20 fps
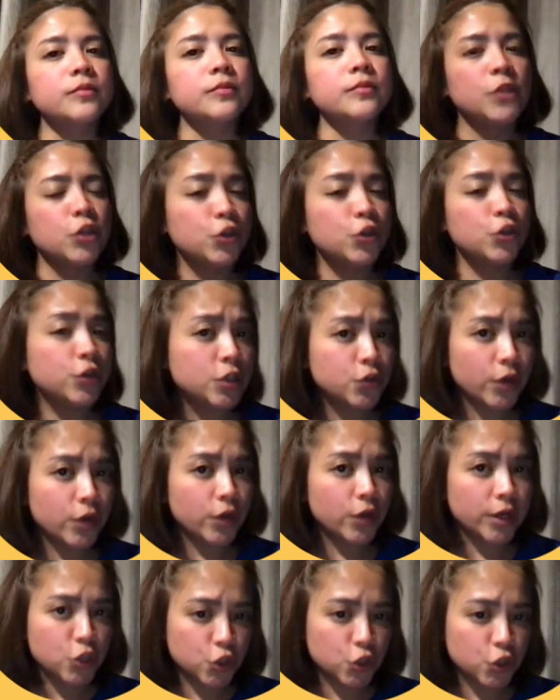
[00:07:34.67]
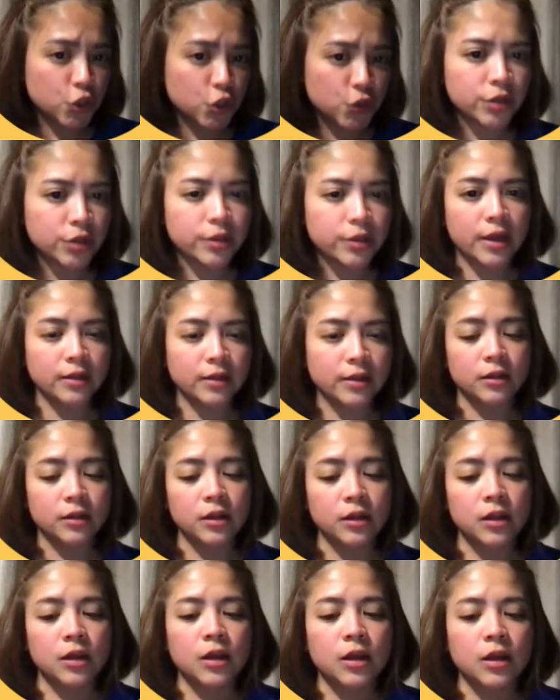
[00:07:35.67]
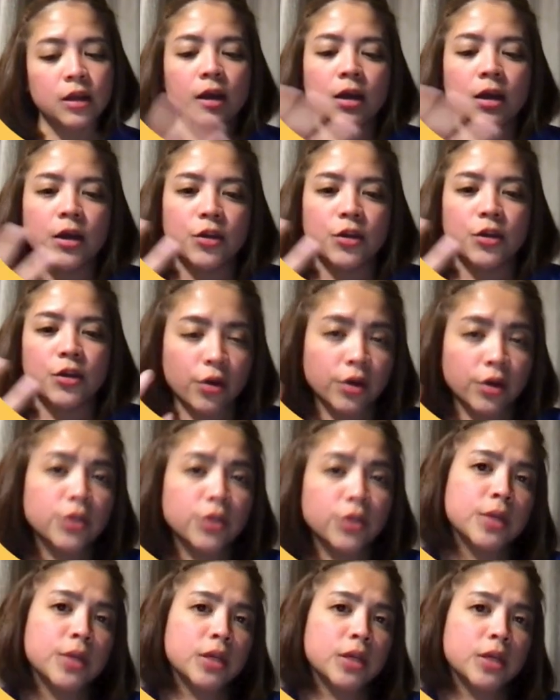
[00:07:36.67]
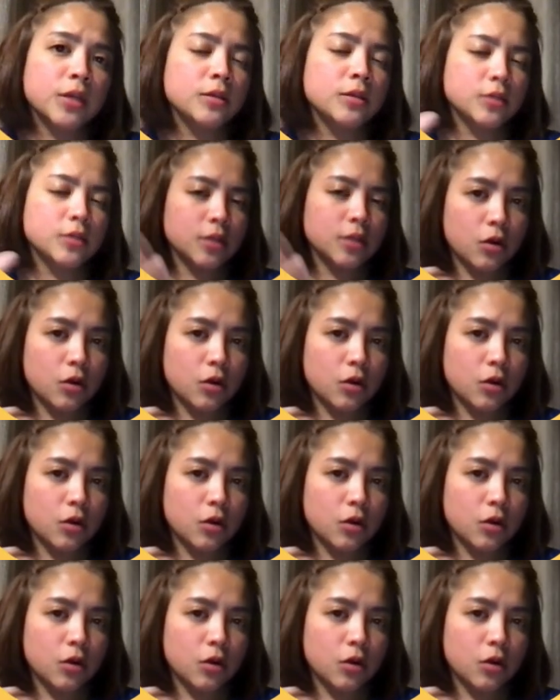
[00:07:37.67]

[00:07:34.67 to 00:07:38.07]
you need to ensure that your argument